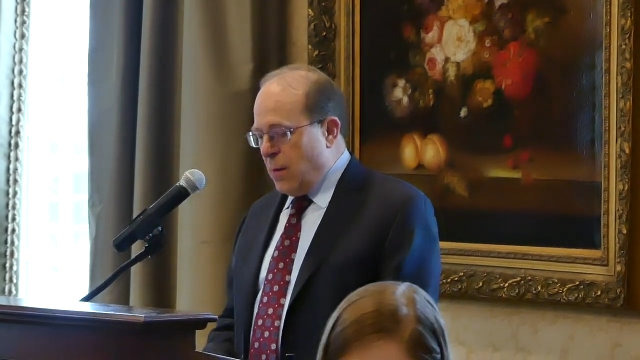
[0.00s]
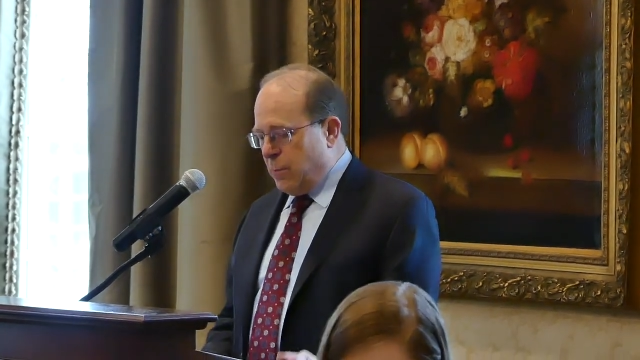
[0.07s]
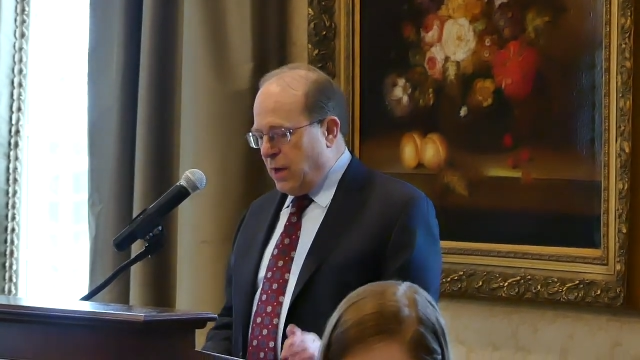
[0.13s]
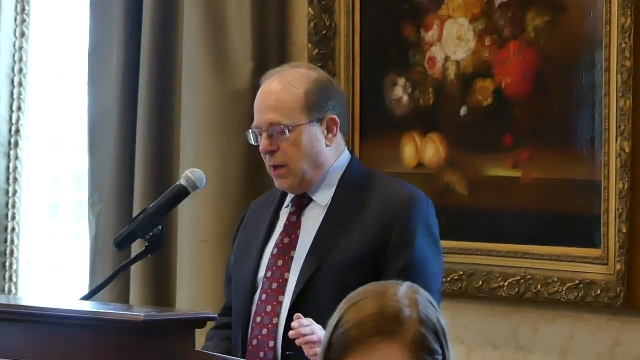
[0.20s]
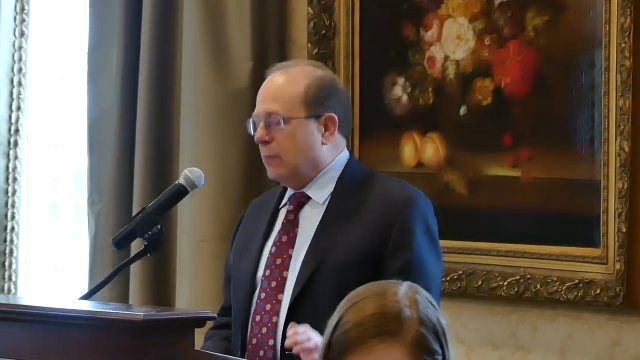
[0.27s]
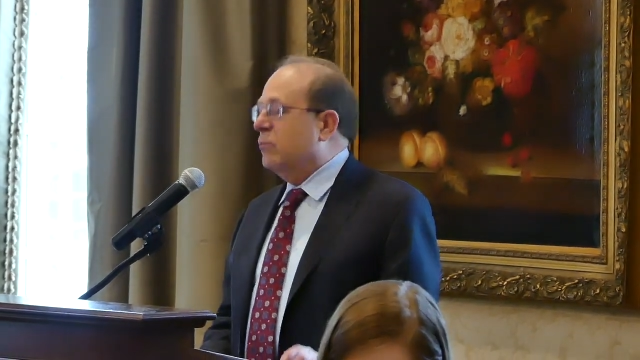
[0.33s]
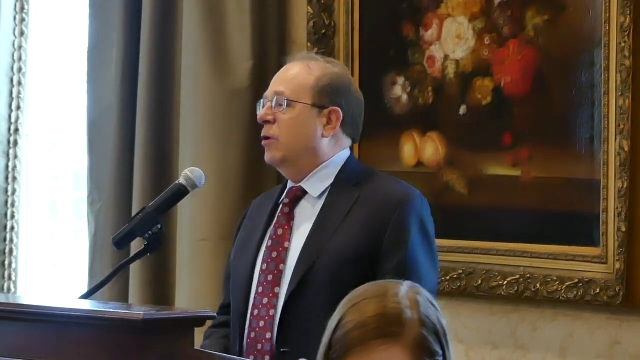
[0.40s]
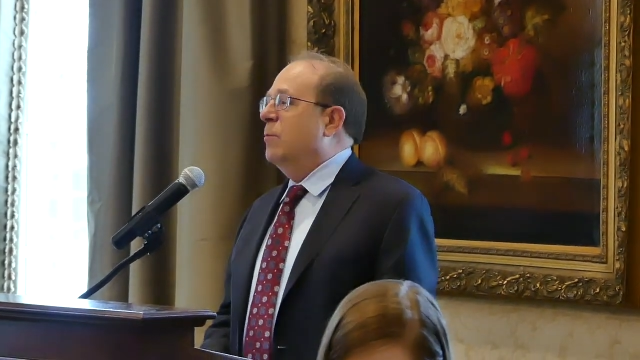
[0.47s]

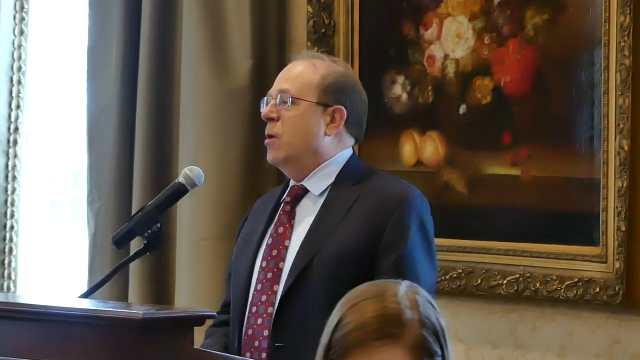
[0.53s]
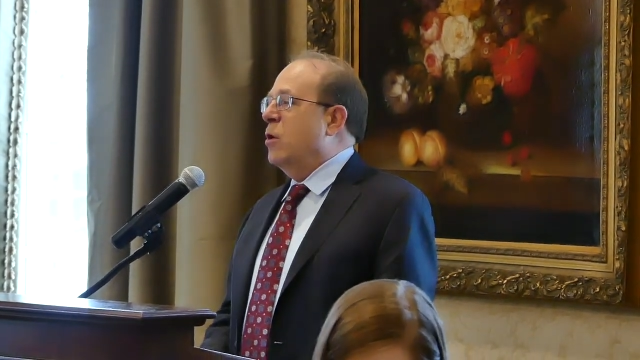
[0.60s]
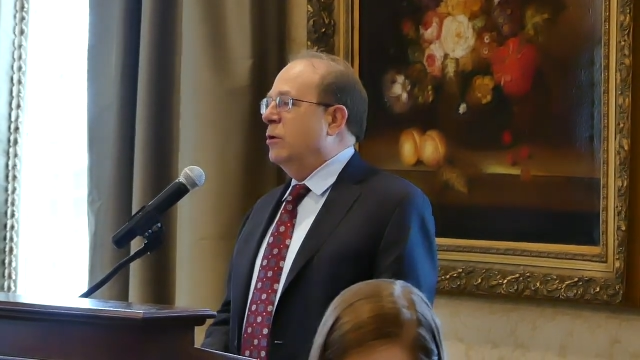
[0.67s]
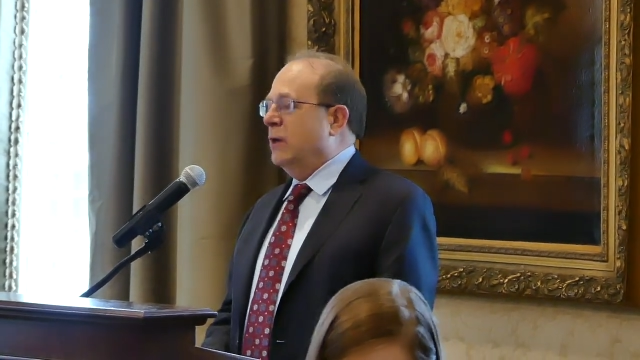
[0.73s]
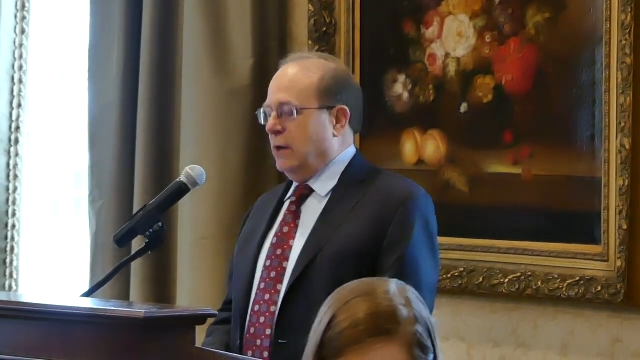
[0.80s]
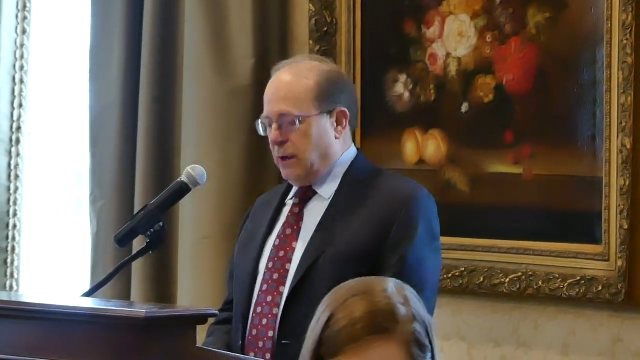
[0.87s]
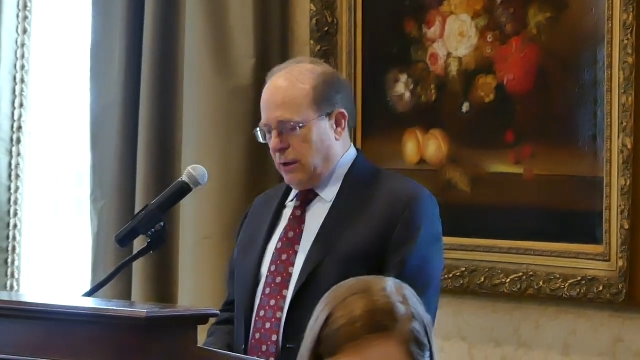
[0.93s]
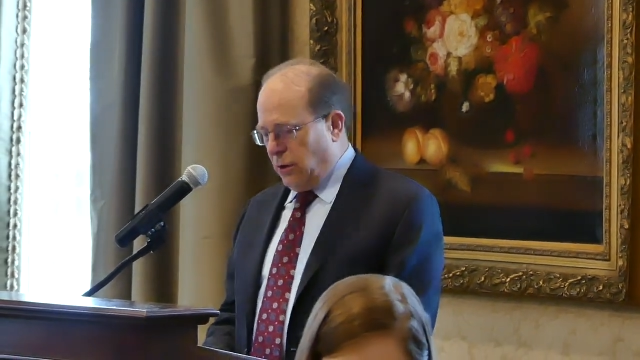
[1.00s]
being
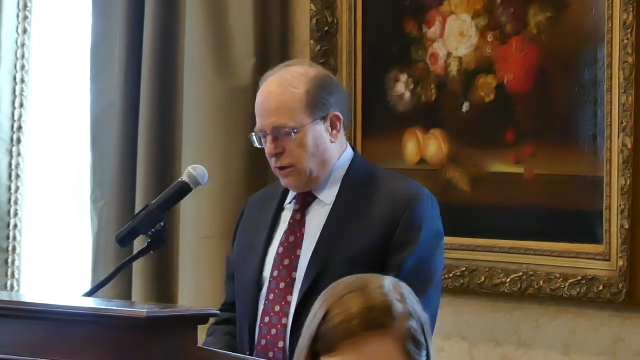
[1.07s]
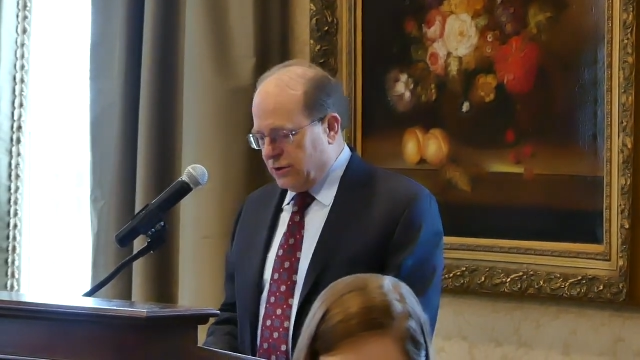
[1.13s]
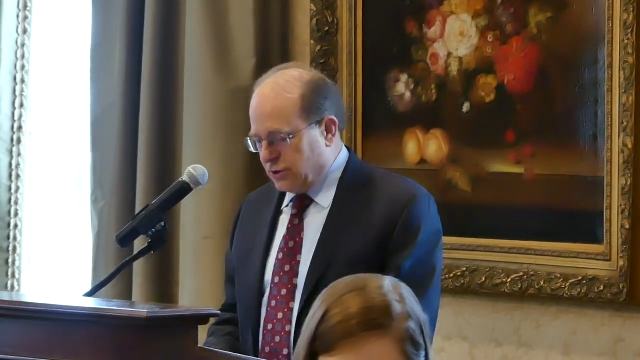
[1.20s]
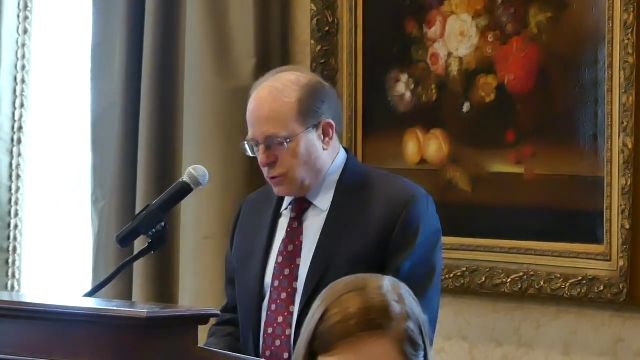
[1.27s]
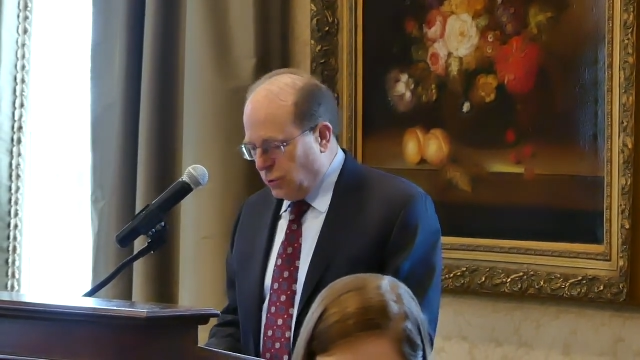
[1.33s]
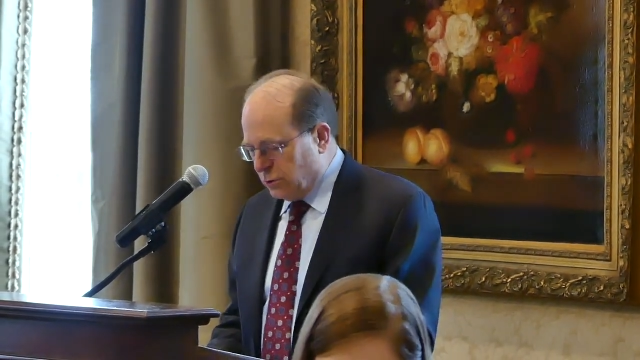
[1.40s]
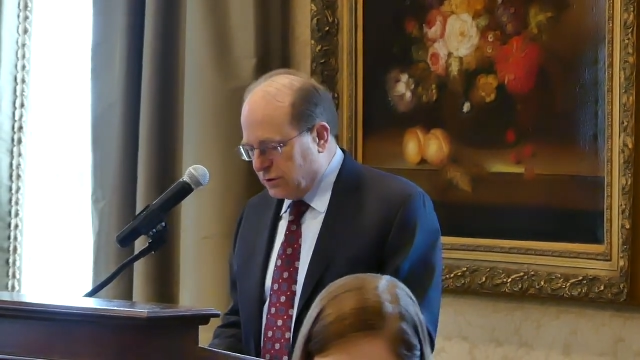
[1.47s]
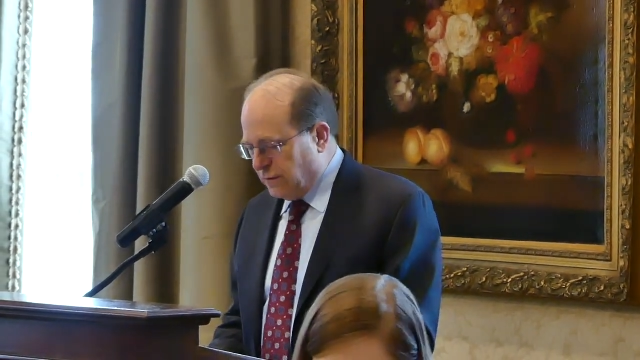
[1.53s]
promoted in our
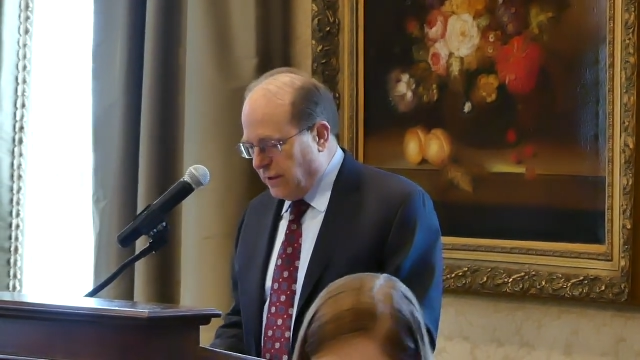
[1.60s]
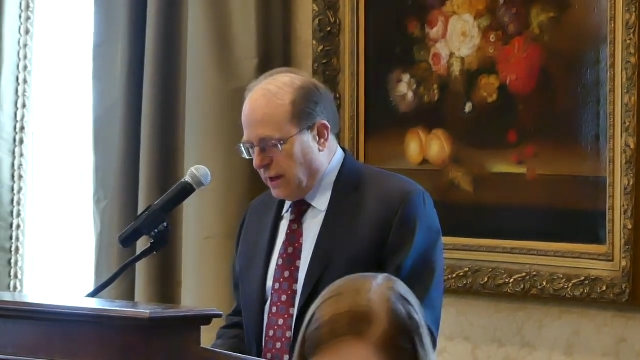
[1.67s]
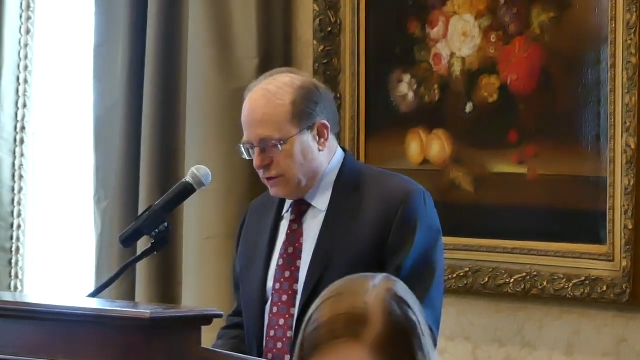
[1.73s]
schools of